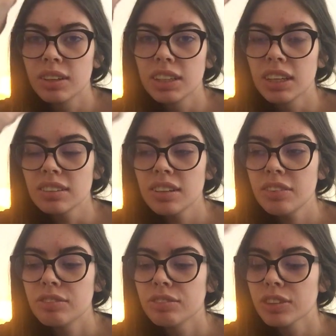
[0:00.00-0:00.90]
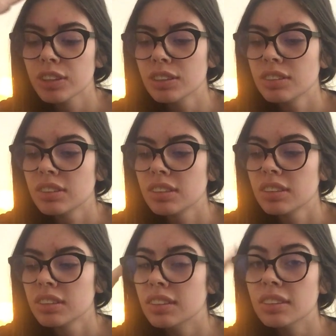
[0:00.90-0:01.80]
I guess I first
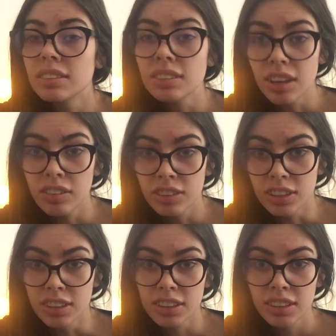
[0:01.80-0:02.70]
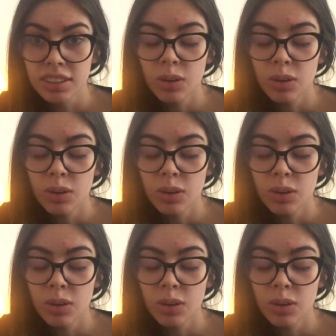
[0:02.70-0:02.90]
discovered